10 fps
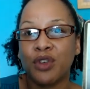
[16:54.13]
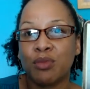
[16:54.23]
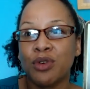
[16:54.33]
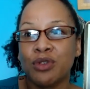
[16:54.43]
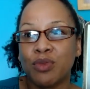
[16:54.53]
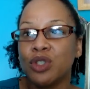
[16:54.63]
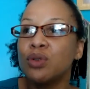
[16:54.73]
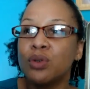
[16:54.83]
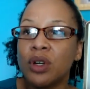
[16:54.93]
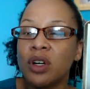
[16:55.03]
your most
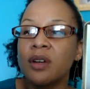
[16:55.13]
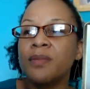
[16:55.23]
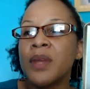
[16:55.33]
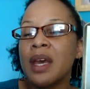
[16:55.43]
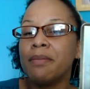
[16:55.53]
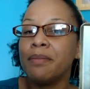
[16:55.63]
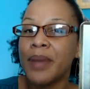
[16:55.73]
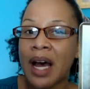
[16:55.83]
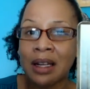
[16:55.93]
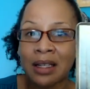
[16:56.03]
mature,
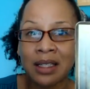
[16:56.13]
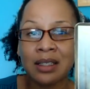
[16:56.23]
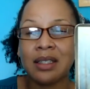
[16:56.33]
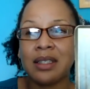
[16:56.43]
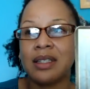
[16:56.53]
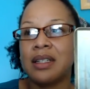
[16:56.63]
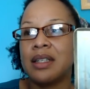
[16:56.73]
balanced,